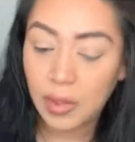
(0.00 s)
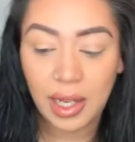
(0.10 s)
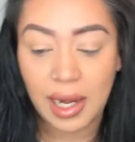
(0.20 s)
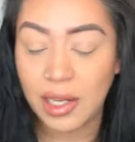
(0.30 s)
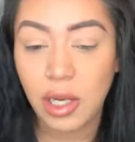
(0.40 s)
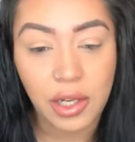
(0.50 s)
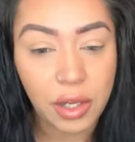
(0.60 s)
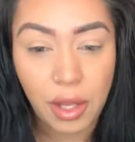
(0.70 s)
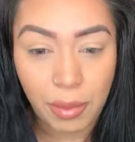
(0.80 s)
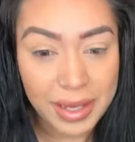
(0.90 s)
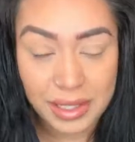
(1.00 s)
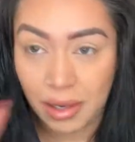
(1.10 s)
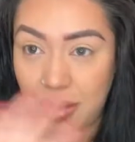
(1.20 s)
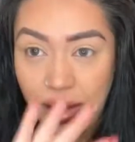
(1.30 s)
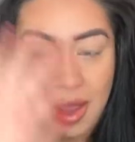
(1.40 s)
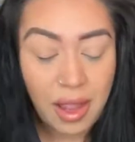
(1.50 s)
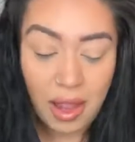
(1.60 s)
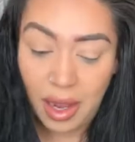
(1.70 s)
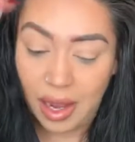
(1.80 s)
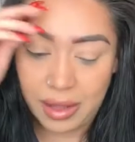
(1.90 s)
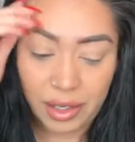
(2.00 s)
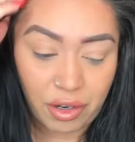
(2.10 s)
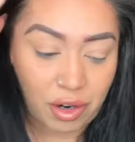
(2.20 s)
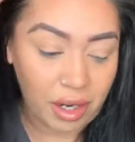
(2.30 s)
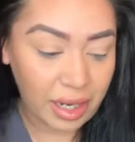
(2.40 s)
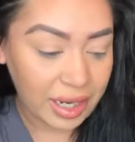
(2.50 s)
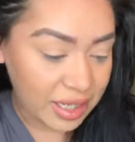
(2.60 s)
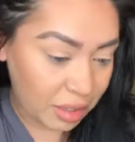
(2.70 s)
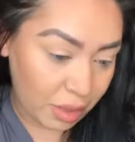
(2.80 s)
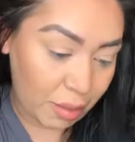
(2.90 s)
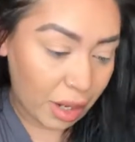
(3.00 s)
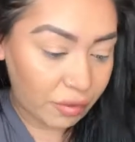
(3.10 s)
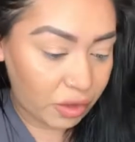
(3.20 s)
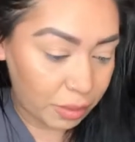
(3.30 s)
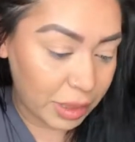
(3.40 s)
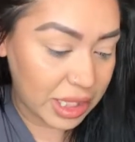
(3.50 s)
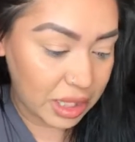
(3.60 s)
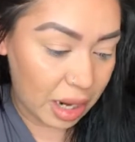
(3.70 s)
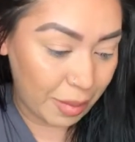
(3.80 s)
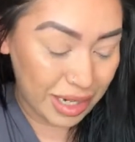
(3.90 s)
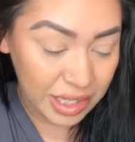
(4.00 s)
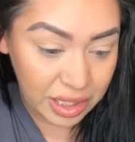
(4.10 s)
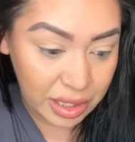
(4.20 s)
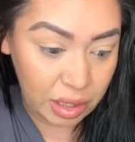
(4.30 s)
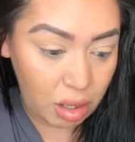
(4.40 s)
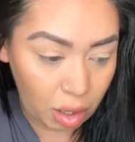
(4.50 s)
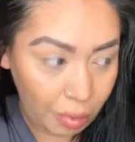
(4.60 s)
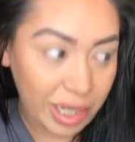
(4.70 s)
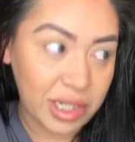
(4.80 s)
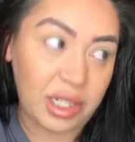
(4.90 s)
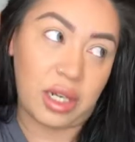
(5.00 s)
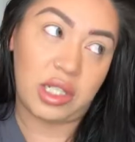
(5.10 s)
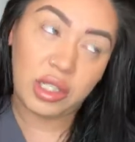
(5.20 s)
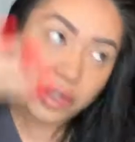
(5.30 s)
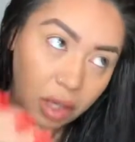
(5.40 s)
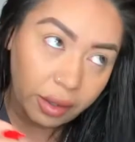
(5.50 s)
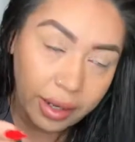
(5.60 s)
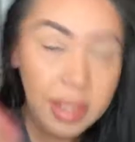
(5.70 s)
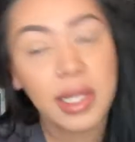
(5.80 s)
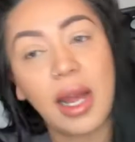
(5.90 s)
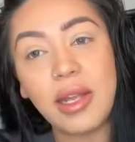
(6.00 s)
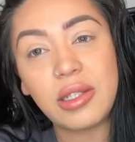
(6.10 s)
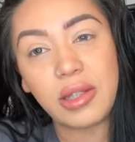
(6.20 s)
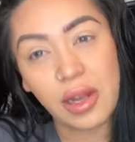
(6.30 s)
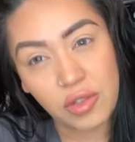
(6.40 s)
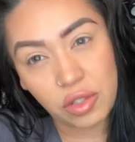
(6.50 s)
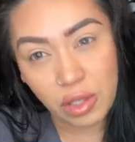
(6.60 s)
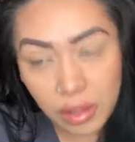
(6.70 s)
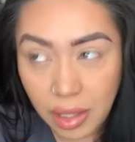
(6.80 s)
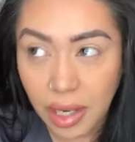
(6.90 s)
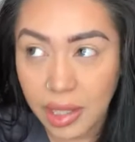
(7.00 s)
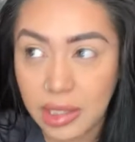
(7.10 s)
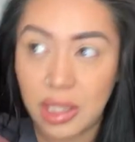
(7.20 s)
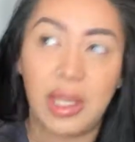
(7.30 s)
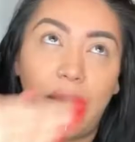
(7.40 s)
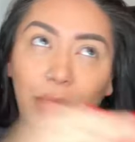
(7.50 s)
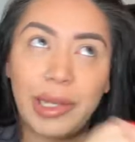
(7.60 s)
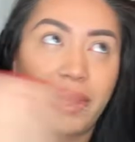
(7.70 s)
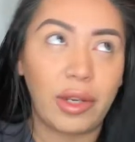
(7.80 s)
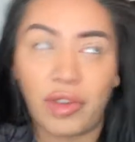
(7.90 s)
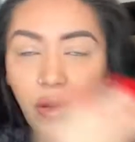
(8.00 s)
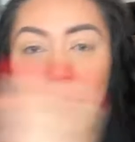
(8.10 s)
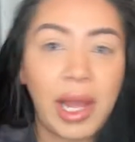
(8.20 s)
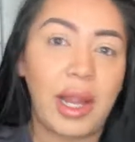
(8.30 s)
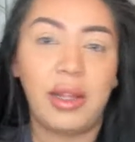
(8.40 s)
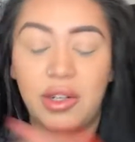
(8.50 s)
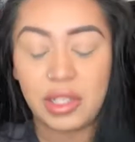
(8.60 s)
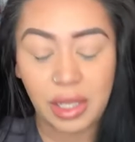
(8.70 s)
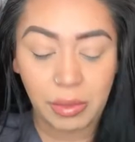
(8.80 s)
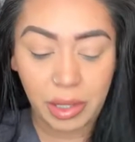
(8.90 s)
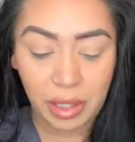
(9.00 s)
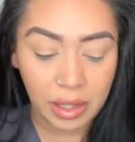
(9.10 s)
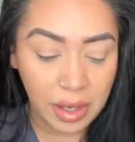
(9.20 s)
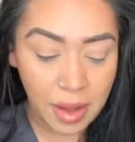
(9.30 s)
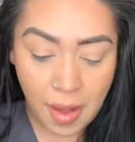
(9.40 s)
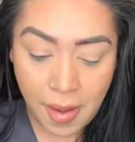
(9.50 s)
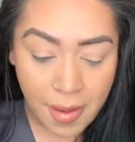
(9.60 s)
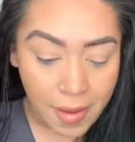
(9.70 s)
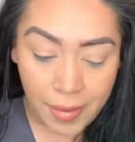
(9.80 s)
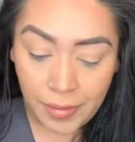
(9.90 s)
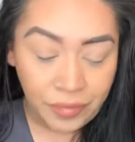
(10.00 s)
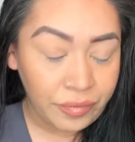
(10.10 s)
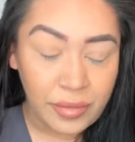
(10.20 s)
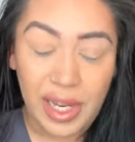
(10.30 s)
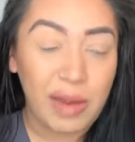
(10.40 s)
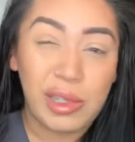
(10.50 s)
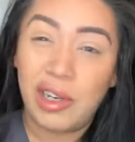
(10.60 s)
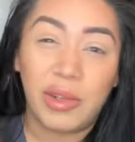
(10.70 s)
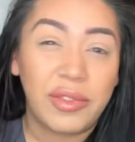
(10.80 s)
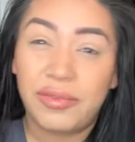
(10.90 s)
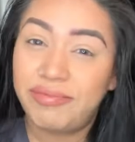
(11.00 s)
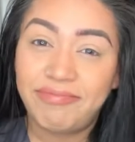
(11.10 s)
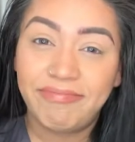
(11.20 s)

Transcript: and I try to do the rest off in the car, like I said, when I'm waiting for the bus stop. And it's kind of hard because it's kind of still dark outside, so then I have to turn on the lights, and then everybody's like driving by and they're seeing me, and I really don't give,